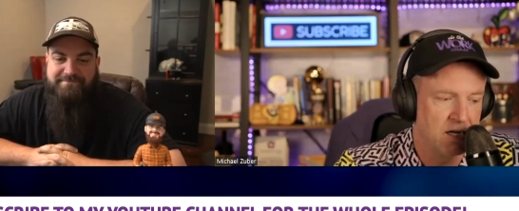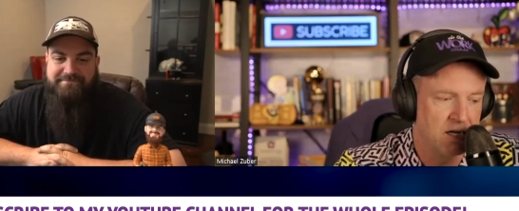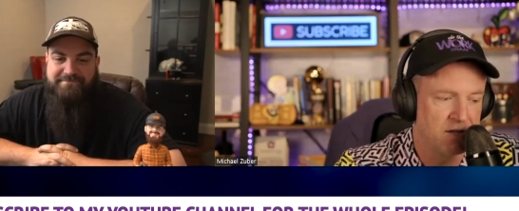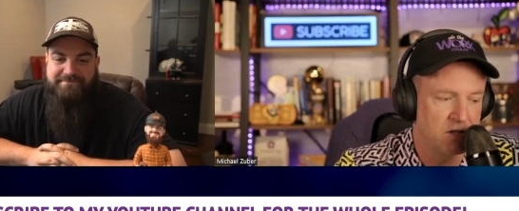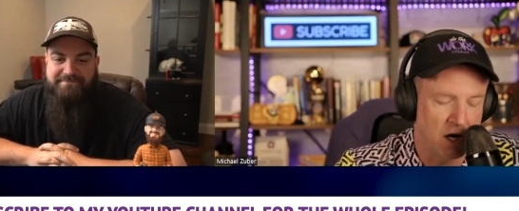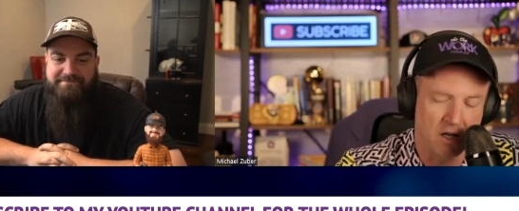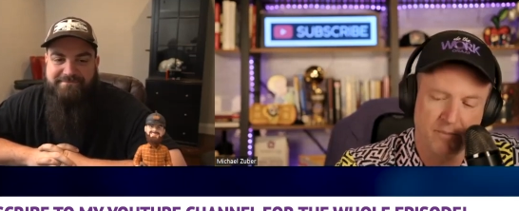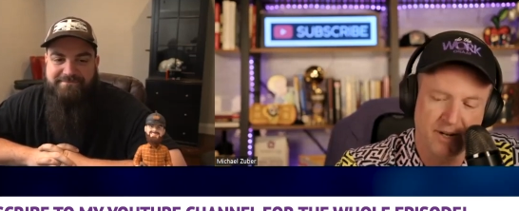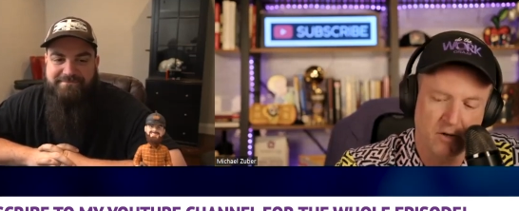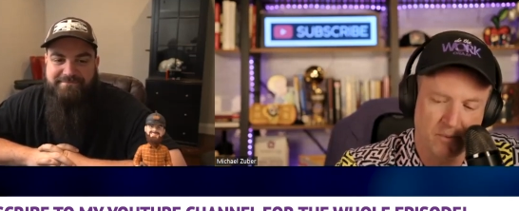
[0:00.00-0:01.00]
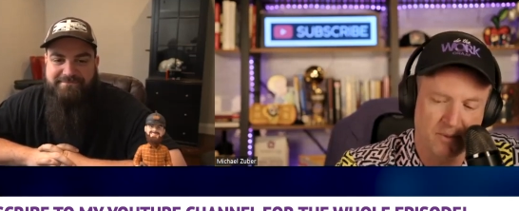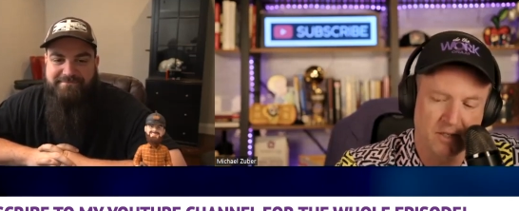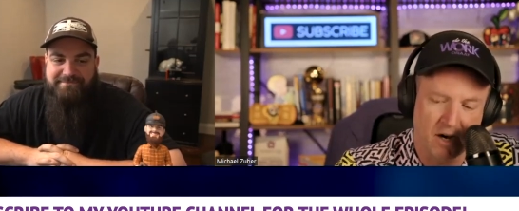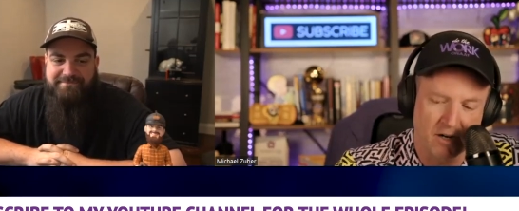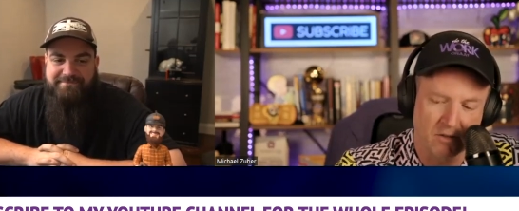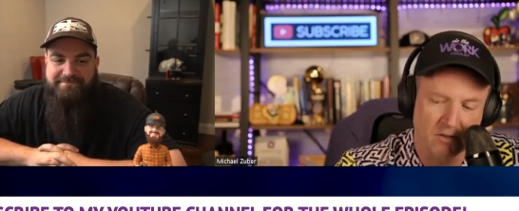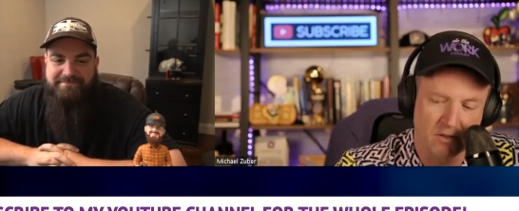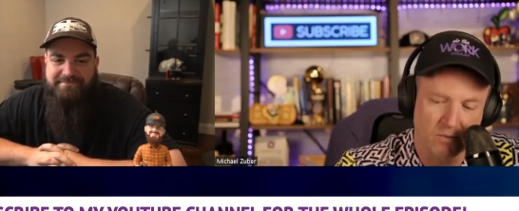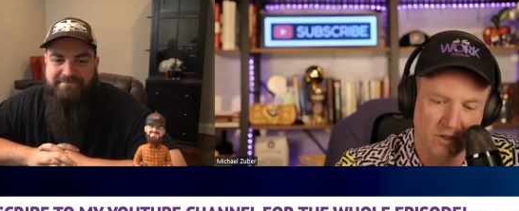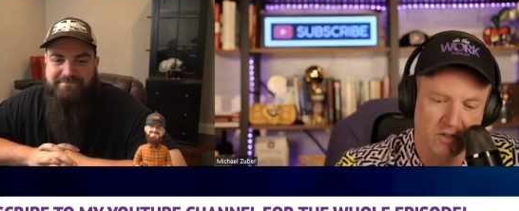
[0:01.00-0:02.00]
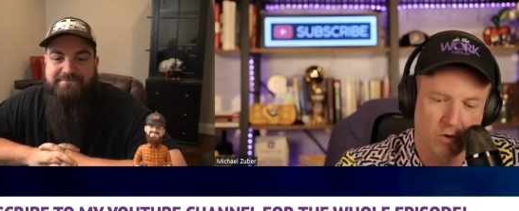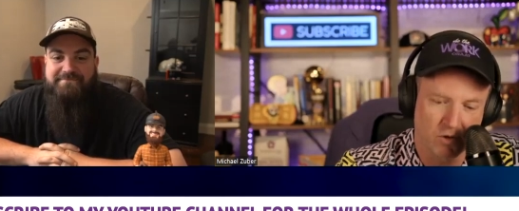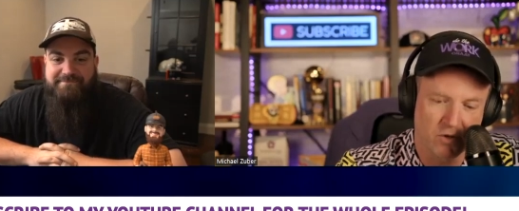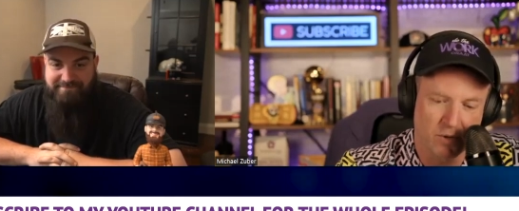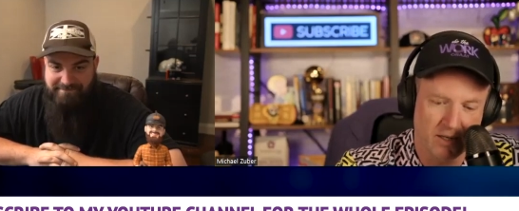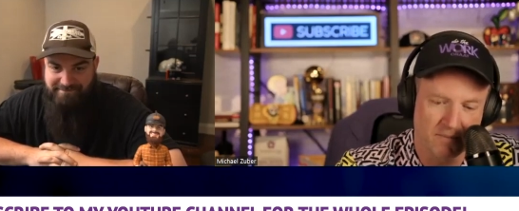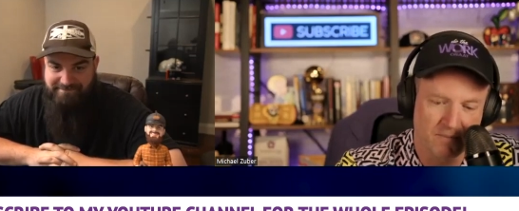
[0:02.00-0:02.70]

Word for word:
Speaker 1: The dollar menu at McDonald's was your treat.